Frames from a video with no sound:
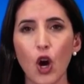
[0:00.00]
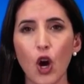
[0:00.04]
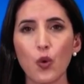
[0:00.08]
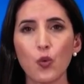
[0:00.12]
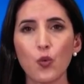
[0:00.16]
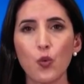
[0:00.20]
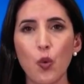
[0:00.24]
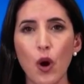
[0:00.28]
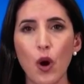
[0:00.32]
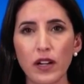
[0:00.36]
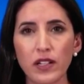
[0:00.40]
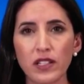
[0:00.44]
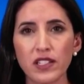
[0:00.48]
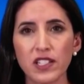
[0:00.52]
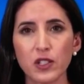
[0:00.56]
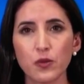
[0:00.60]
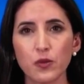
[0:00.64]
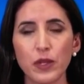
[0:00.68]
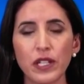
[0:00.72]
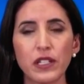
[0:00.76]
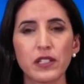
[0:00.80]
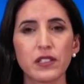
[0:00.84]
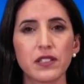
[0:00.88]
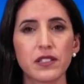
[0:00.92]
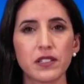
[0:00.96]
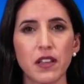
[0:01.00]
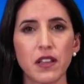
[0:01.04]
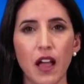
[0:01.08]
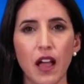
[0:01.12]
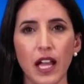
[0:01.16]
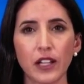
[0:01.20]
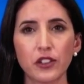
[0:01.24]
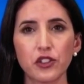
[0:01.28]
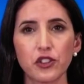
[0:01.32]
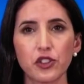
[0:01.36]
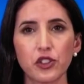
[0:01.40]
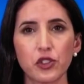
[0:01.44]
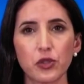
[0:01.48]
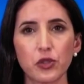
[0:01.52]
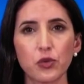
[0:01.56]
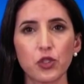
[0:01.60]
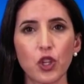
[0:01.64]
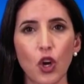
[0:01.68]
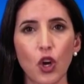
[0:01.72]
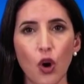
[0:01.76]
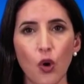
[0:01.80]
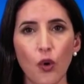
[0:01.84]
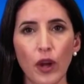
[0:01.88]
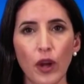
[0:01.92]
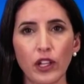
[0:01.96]
Once we decide to
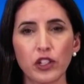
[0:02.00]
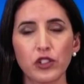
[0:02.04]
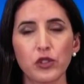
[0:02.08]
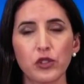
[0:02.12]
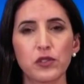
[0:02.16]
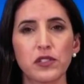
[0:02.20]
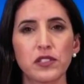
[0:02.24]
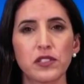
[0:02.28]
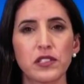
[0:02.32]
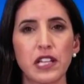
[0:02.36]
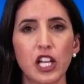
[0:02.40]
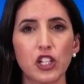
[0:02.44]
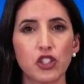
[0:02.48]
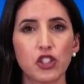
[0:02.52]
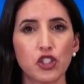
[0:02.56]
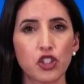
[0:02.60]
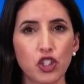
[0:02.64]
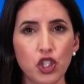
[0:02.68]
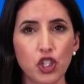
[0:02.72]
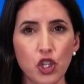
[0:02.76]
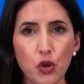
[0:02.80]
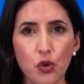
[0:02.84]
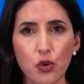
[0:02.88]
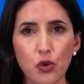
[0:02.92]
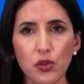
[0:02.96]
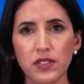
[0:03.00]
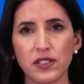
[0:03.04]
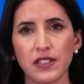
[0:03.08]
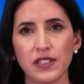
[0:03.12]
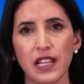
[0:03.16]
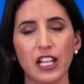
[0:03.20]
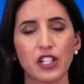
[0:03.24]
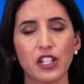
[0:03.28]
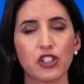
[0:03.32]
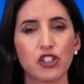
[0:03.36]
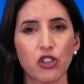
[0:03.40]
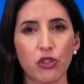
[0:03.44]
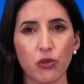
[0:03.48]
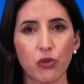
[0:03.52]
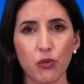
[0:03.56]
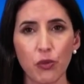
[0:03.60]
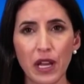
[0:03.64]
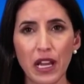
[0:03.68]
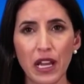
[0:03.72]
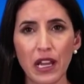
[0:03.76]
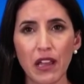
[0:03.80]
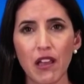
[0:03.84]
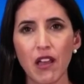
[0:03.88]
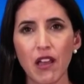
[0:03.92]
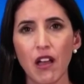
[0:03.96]
go into stage two, stage
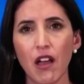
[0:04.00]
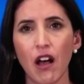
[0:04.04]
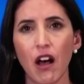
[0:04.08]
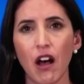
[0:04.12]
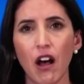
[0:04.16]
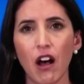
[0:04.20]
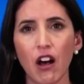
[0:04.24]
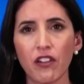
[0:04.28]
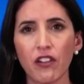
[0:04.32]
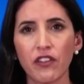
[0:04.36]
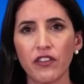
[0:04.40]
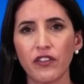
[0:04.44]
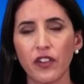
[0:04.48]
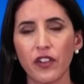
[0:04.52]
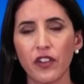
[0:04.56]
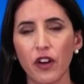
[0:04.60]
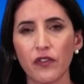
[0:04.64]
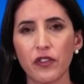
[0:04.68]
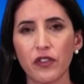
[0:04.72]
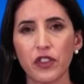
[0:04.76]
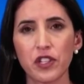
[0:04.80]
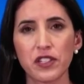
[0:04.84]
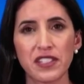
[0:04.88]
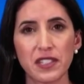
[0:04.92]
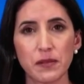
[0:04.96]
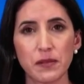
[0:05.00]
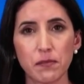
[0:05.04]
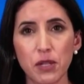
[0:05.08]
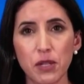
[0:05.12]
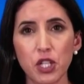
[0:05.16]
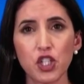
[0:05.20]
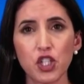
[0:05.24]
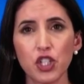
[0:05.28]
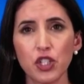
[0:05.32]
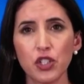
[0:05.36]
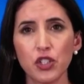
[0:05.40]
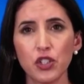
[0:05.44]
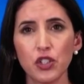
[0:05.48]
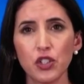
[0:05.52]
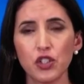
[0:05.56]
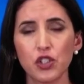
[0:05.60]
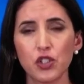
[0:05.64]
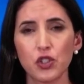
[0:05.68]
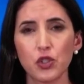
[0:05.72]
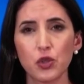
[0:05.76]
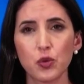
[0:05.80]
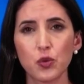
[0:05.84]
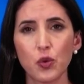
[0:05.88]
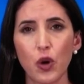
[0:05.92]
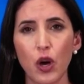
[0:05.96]
three of this mission
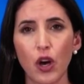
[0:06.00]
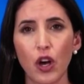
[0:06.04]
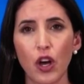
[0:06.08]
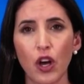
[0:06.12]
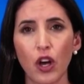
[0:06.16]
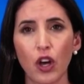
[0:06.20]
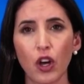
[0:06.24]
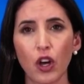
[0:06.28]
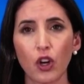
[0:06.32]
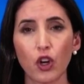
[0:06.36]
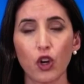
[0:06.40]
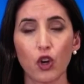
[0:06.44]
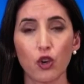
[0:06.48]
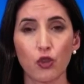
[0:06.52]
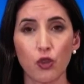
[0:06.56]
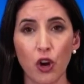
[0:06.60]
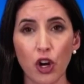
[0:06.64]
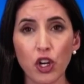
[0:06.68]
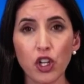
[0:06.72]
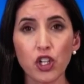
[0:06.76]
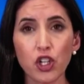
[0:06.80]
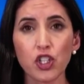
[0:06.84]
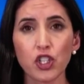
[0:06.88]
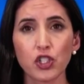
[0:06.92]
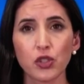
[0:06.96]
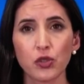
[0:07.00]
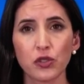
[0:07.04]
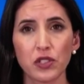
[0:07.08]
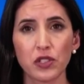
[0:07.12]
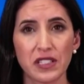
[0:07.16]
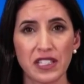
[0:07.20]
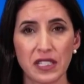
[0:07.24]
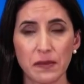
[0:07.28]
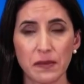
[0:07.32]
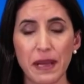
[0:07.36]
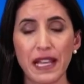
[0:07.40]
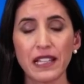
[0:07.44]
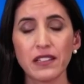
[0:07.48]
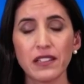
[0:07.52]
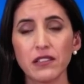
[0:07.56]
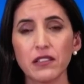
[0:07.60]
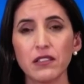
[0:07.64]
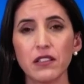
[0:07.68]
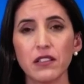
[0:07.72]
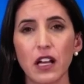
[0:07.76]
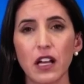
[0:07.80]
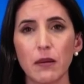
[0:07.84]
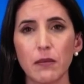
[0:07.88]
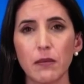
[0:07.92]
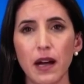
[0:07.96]
to crush, to
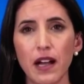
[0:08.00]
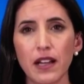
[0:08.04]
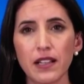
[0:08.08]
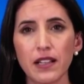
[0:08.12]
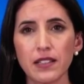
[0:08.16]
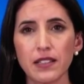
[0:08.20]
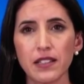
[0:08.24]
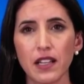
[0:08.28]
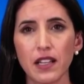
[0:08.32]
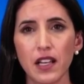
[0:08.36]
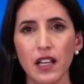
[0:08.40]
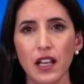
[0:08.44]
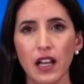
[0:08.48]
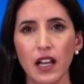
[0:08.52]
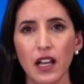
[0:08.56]
dismantle Hamas,